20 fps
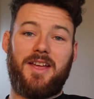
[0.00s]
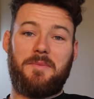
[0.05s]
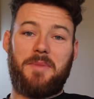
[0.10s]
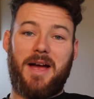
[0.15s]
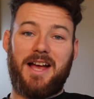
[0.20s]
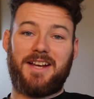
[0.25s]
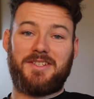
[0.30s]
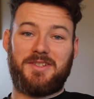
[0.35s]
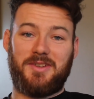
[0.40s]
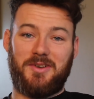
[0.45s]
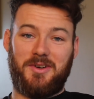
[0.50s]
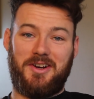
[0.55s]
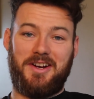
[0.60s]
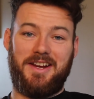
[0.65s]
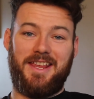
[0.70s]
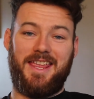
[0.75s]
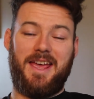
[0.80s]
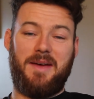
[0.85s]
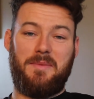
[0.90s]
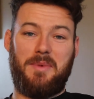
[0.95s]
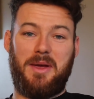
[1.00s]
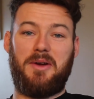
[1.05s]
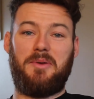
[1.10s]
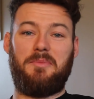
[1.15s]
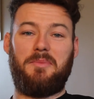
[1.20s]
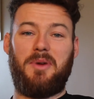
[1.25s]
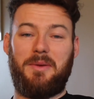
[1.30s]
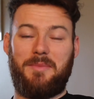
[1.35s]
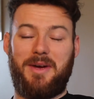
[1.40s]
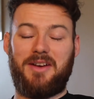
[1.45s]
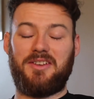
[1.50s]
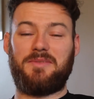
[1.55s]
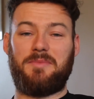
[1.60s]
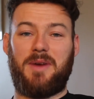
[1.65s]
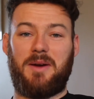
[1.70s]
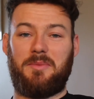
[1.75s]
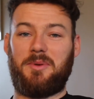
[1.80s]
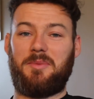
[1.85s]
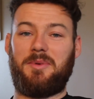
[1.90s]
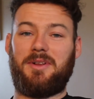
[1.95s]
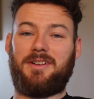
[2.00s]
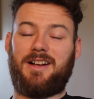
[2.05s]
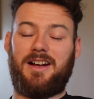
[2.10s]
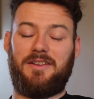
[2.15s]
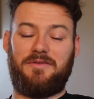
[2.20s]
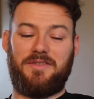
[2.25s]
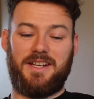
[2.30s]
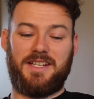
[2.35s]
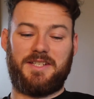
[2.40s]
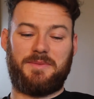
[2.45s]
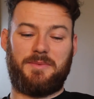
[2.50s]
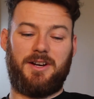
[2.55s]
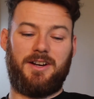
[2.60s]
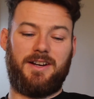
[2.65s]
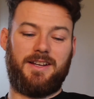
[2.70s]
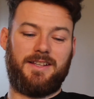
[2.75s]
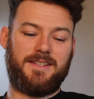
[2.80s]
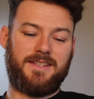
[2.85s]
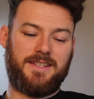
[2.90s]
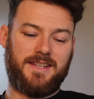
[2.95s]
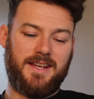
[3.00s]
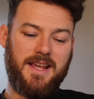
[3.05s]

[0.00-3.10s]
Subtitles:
a backstory about my most memorable coffee experience.